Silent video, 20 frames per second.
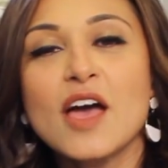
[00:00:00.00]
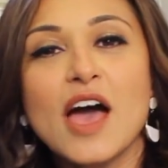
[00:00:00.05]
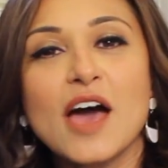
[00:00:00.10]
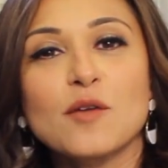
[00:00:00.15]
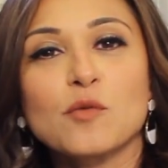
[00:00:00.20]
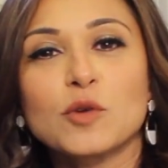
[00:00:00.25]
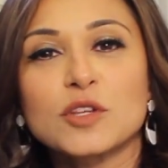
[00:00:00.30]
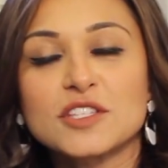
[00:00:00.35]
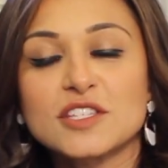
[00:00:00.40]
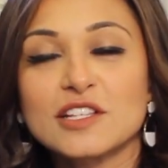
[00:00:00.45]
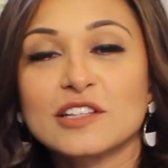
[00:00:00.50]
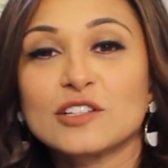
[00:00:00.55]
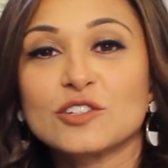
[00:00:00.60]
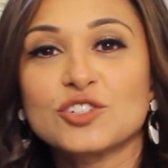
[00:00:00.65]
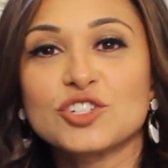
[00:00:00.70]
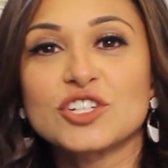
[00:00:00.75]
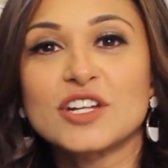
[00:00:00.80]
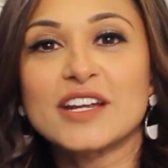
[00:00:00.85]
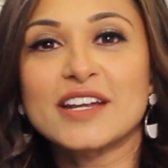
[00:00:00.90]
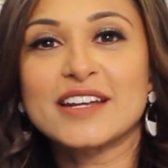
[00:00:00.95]
and what
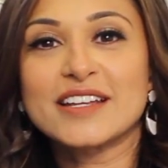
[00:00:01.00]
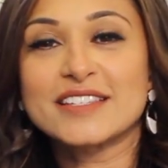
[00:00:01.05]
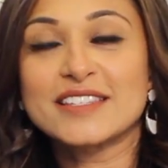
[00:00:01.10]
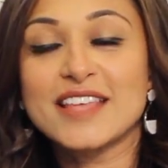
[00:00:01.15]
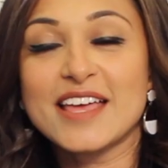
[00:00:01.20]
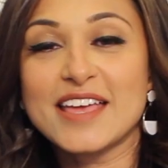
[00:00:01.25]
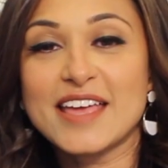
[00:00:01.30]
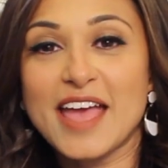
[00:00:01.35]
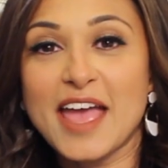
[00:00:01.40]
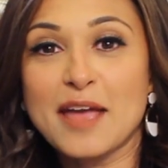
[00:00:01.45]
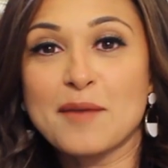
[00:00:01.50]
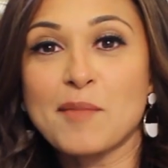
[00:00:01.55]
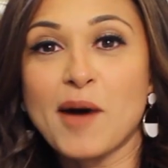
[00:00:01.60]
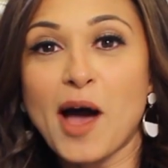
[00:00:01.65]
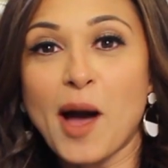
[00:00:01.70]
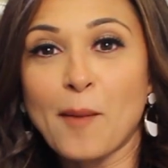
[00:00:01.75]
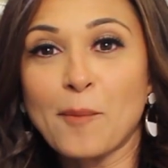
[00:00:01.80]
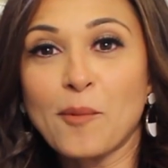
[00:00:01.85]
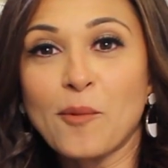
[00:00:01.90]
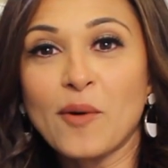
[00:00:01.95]
solution it is they came
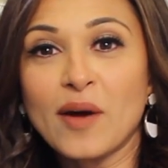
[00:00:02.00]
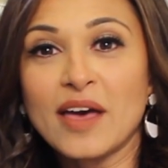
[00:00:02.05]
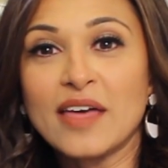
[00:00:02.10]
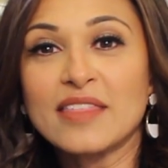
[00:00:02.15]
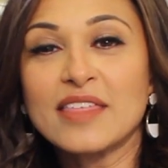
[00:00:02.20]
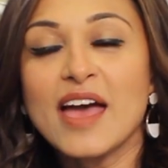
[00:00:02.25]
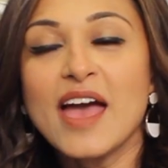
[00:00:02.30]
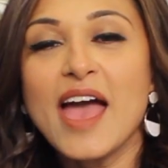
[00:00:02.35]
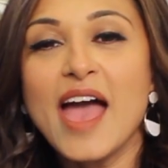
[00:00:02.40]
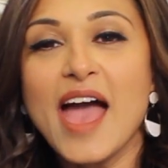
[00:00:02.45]
up with.